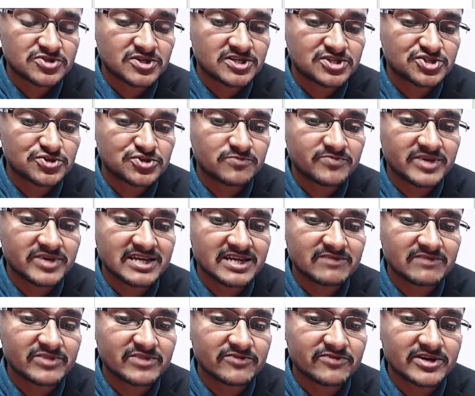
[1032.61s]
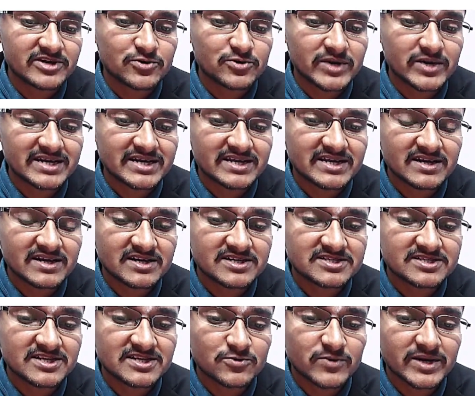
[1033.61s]
So it should be in between 20
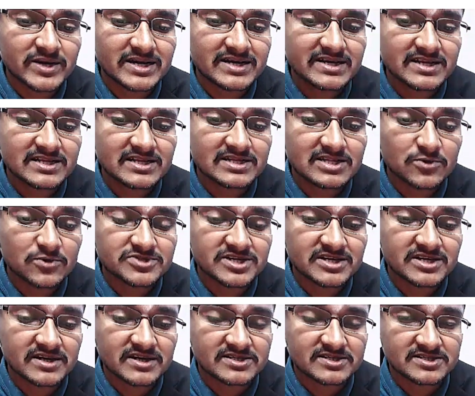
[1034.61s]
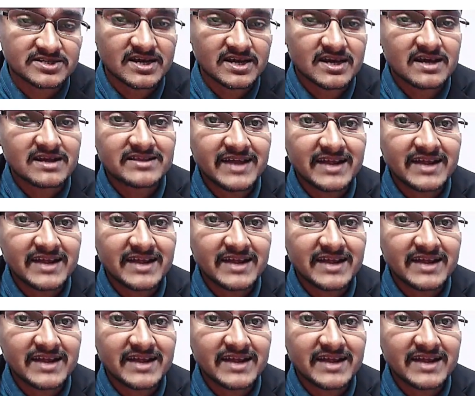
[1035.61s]
hertz and 20,000 hertz.